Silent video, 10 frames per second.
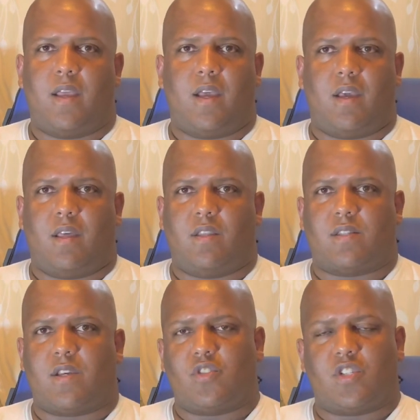And the
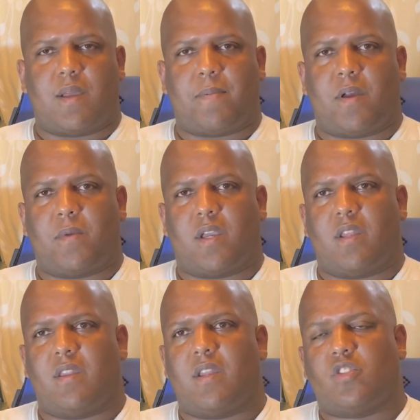sales just kept coming in,
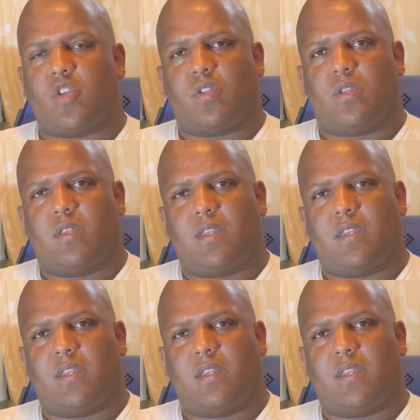and then it started